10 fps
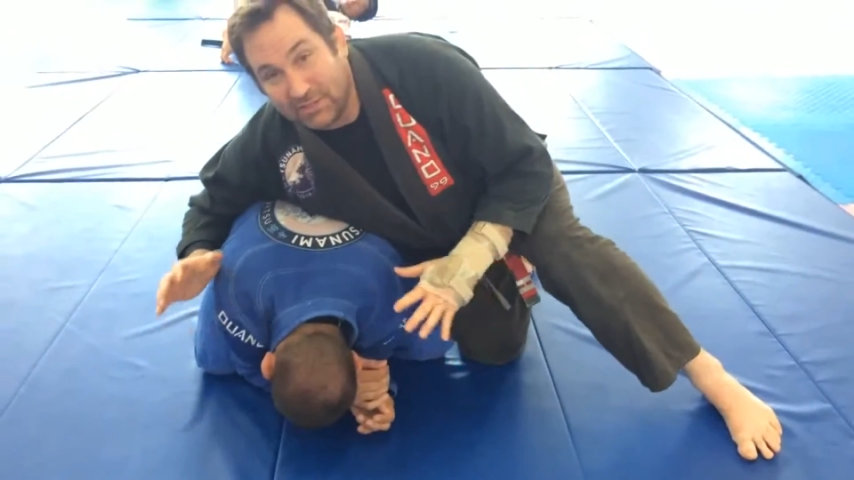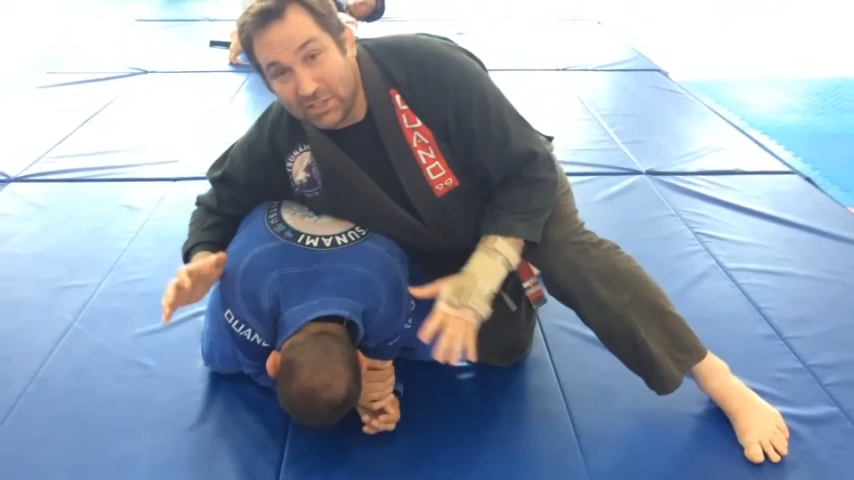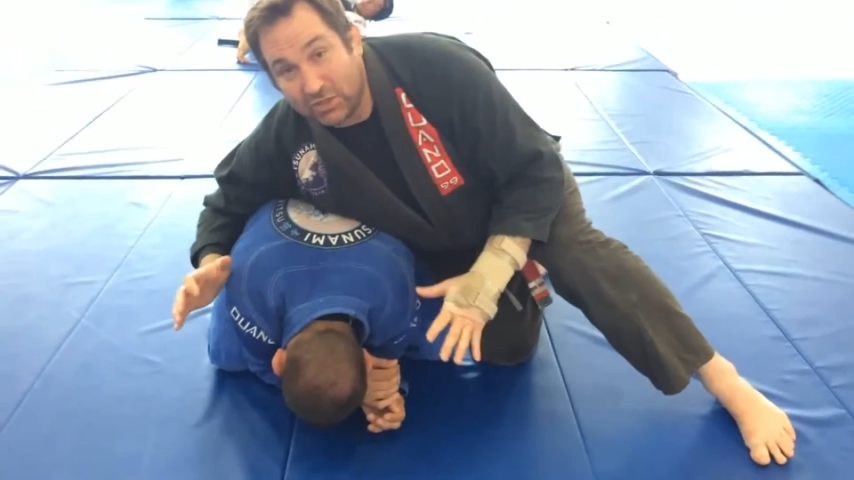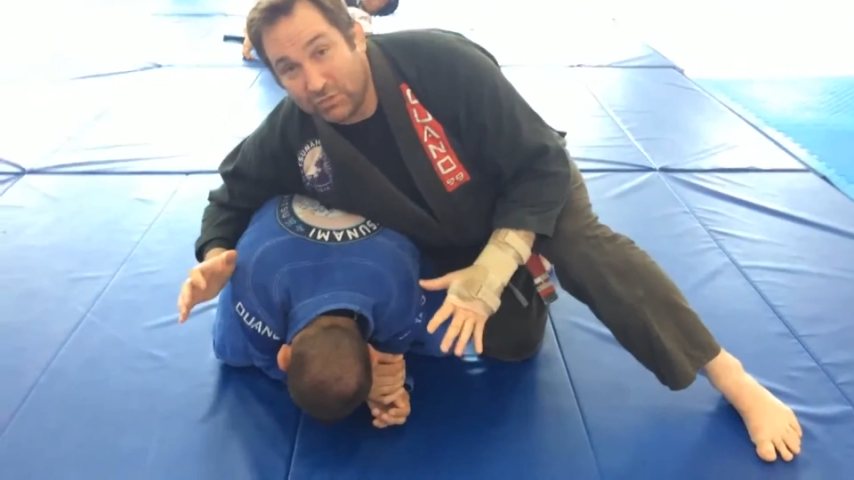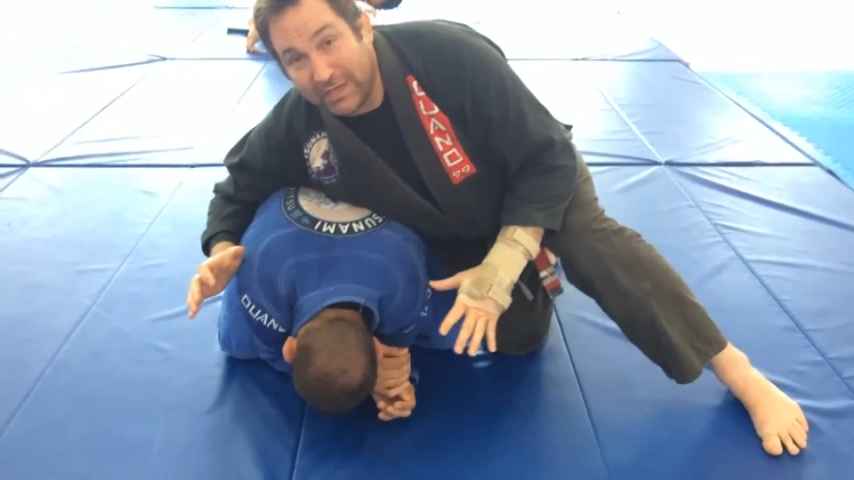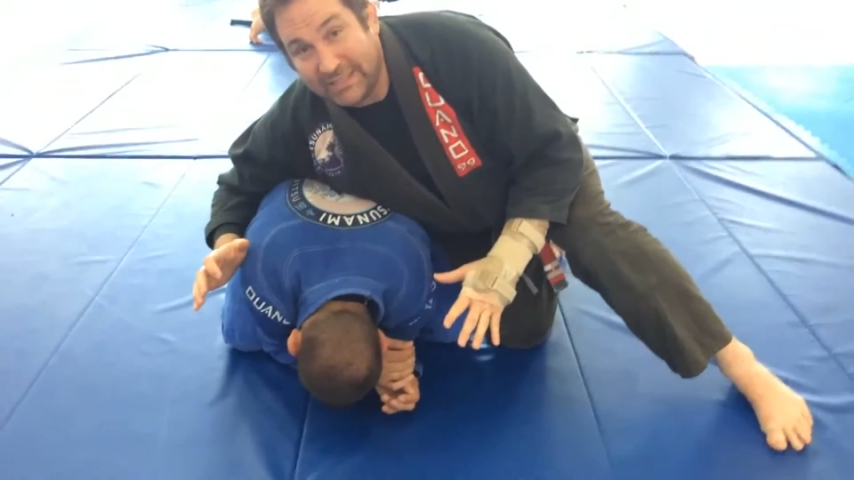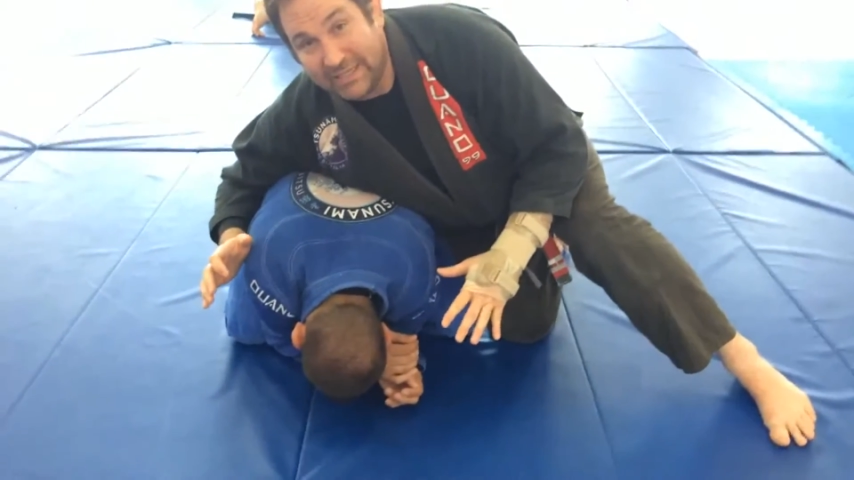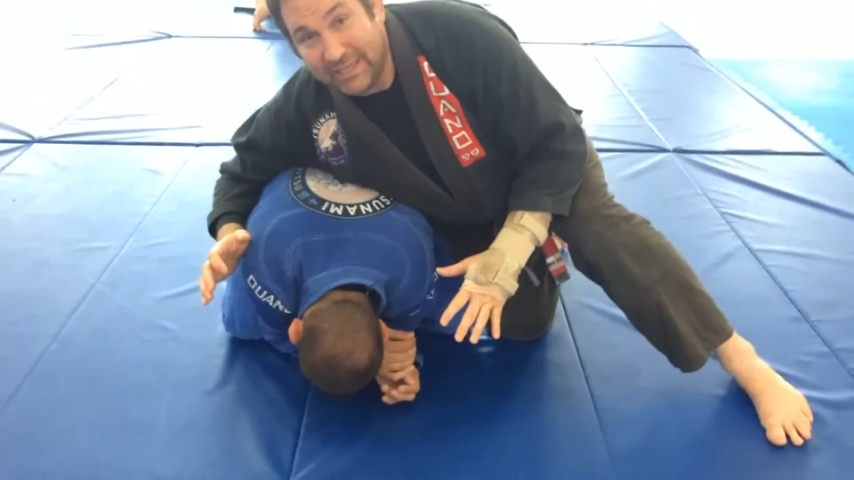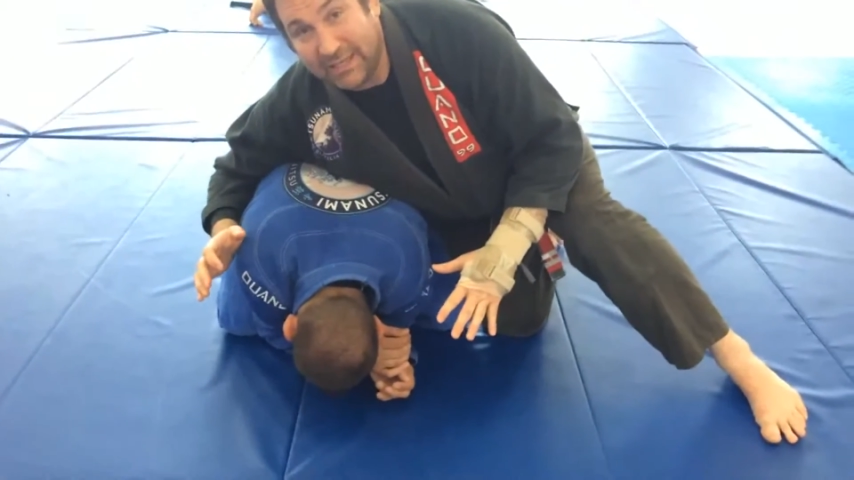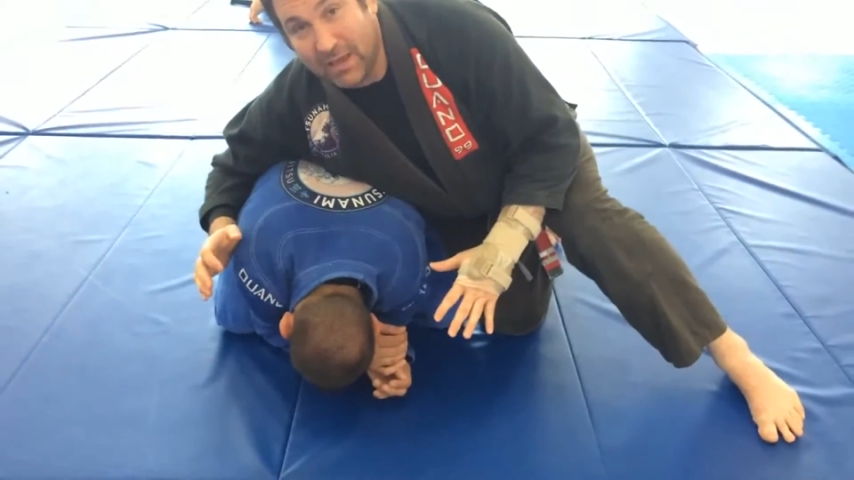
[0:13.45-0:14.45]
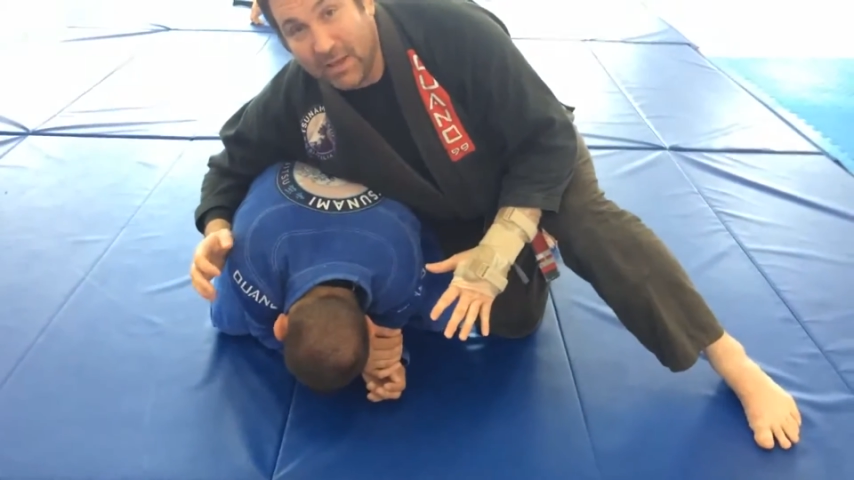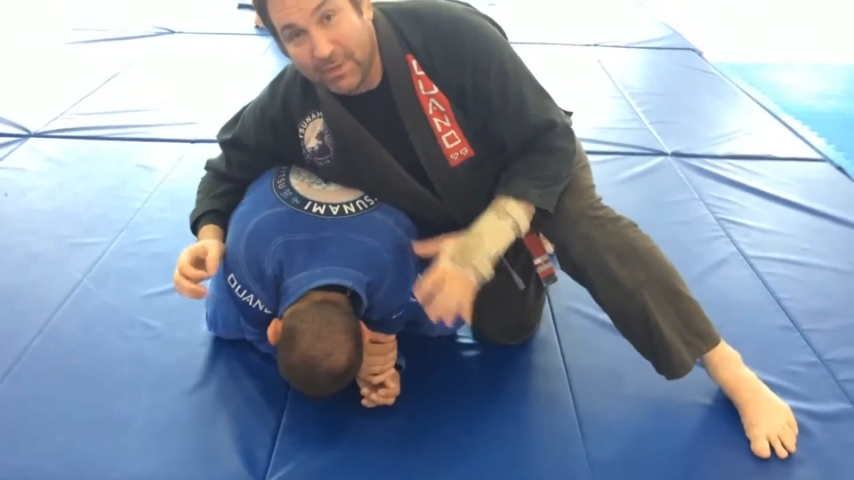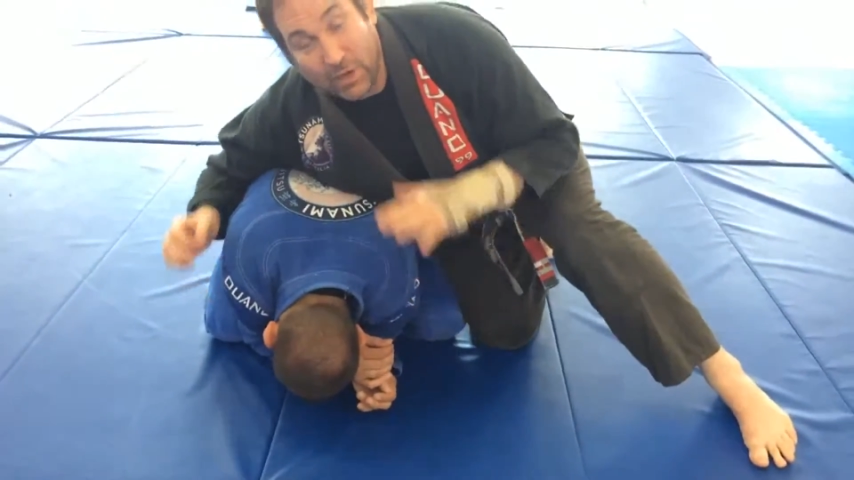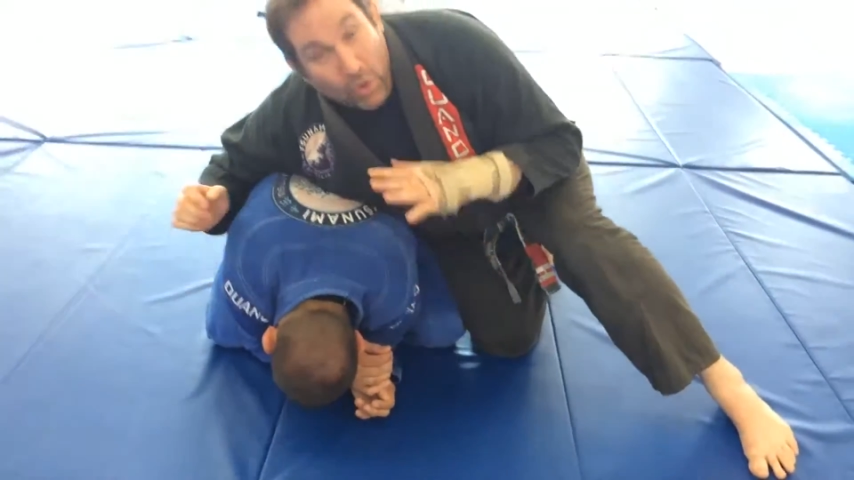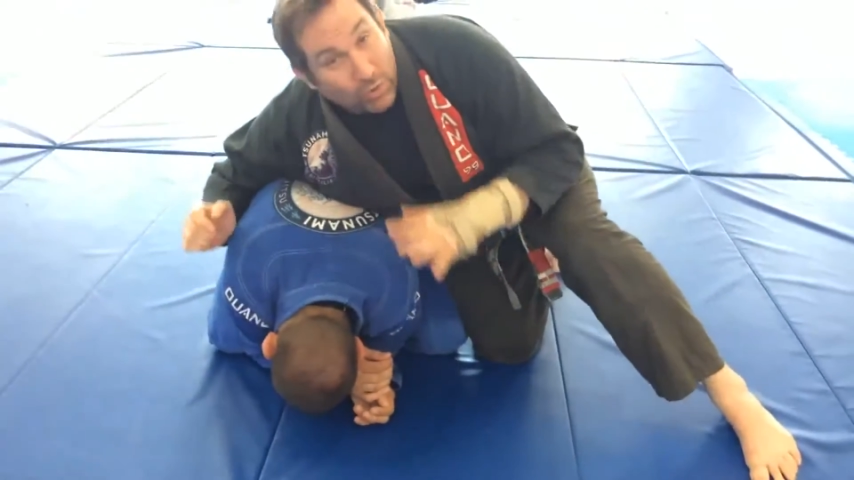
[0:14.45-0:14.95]
This is a great technique,
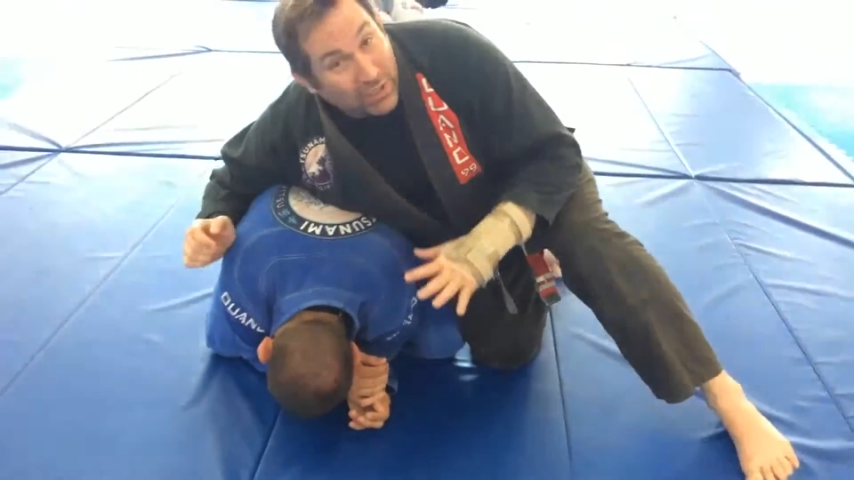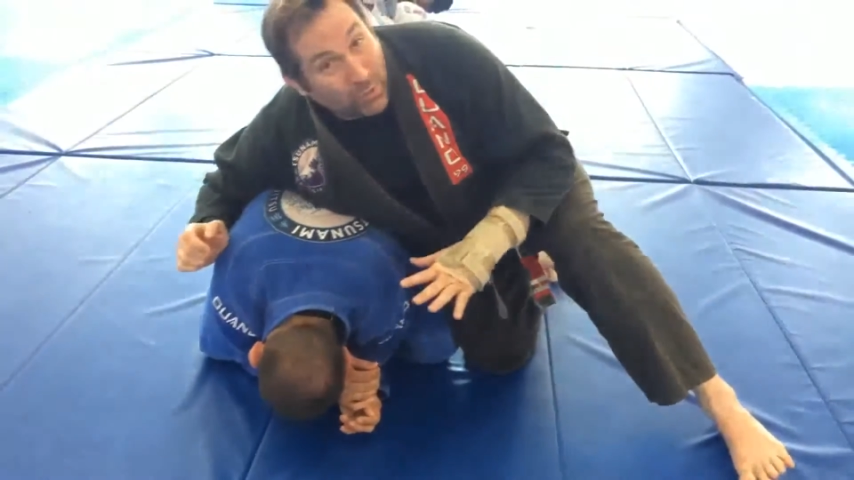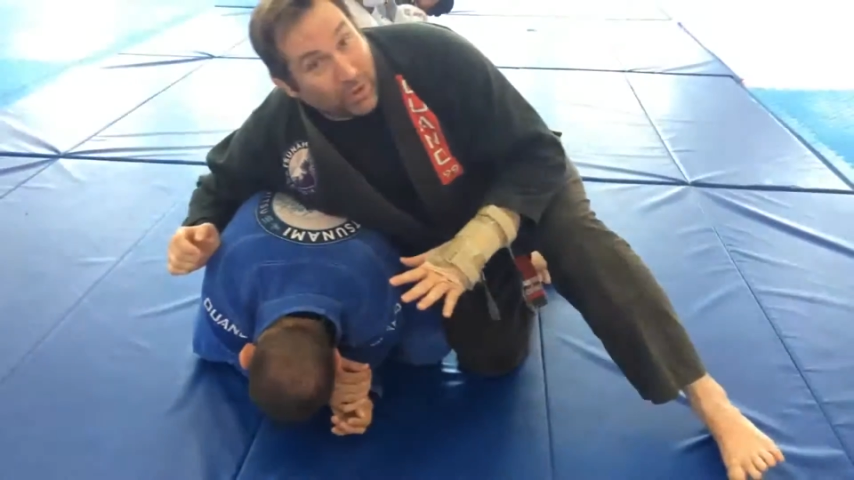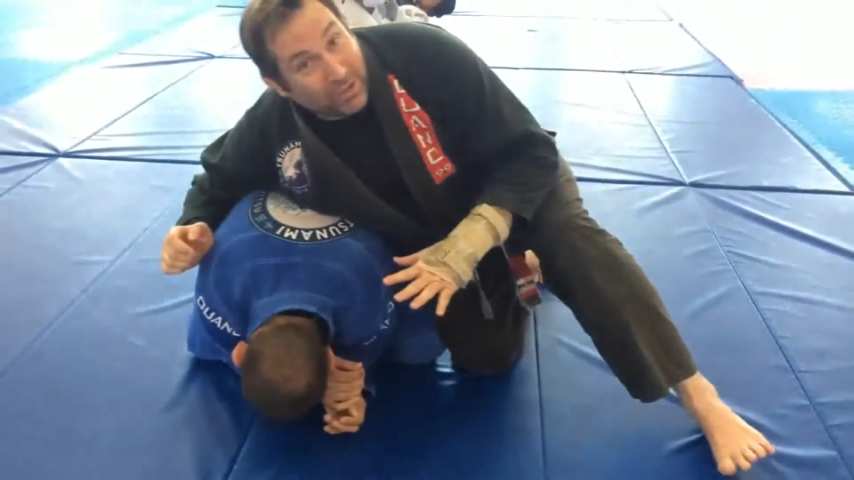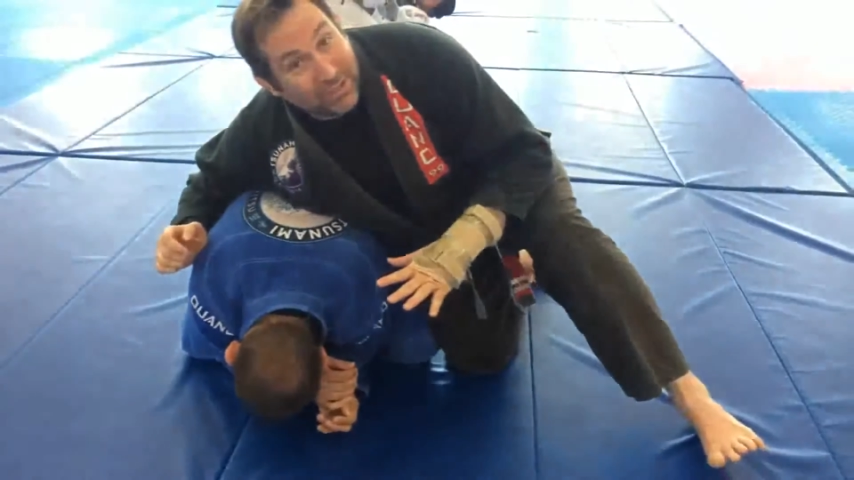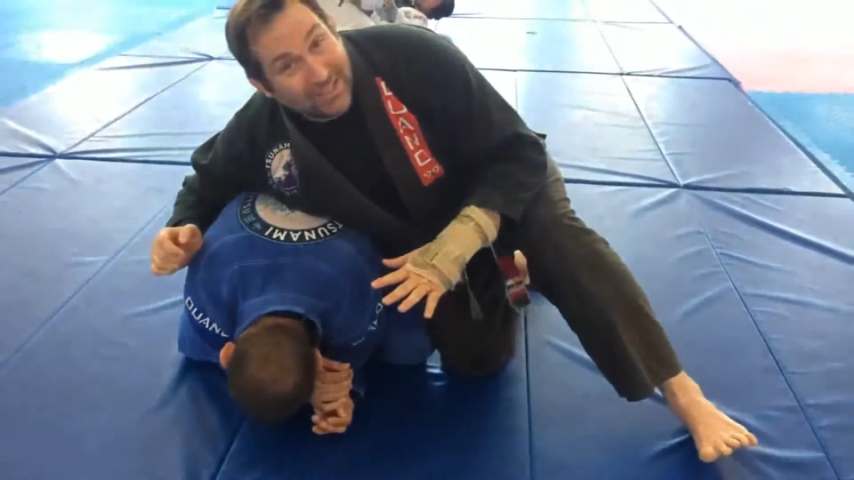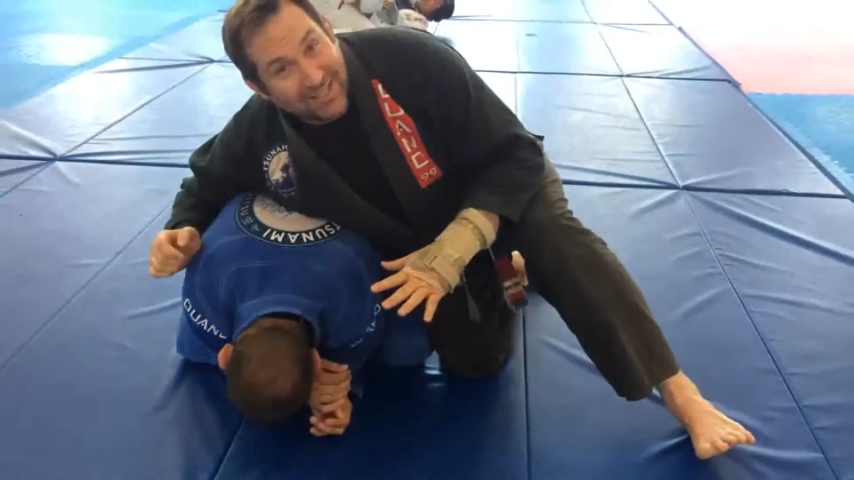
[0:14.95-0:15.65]
but it only works